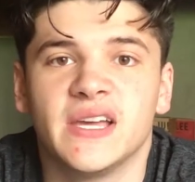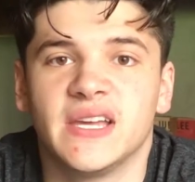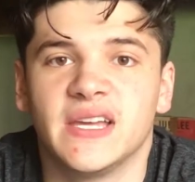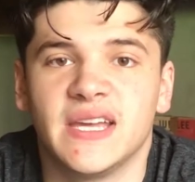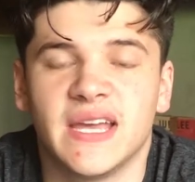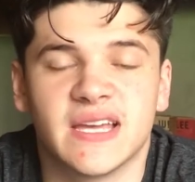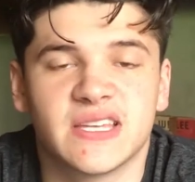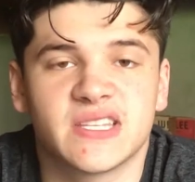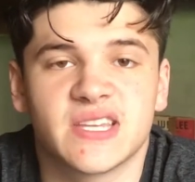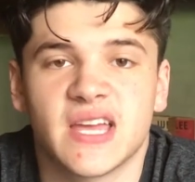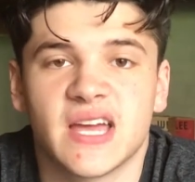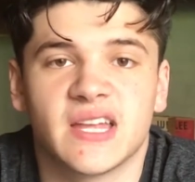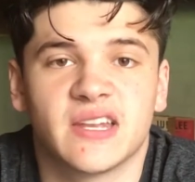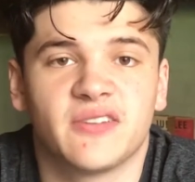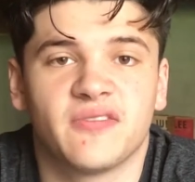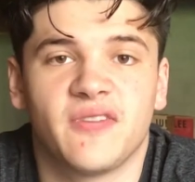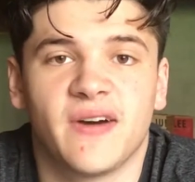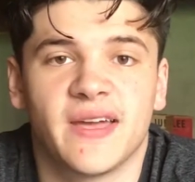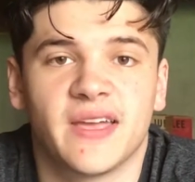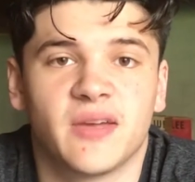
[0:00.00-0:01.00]
He hasn't gotten
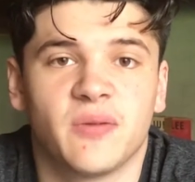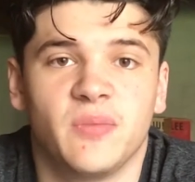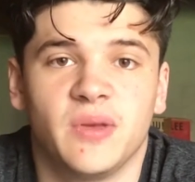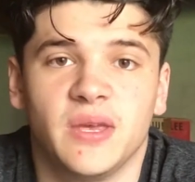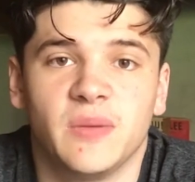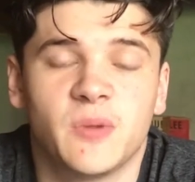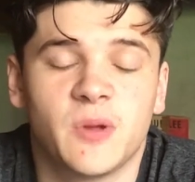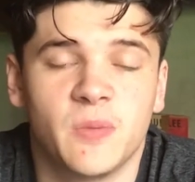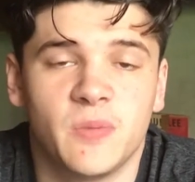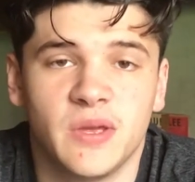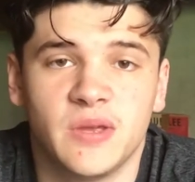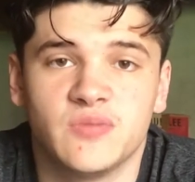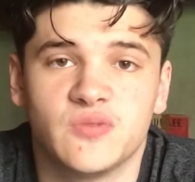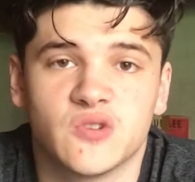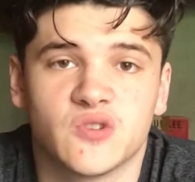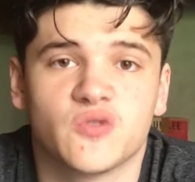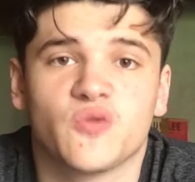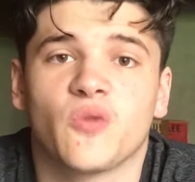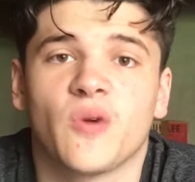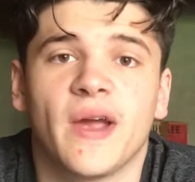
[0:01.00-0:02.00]
to fight Khabib. Khabib
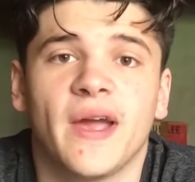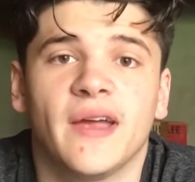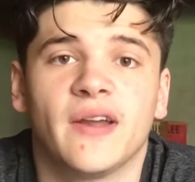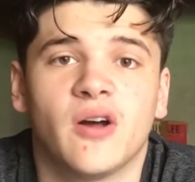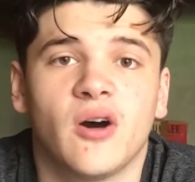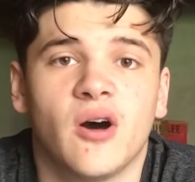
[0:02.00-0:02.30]
just ran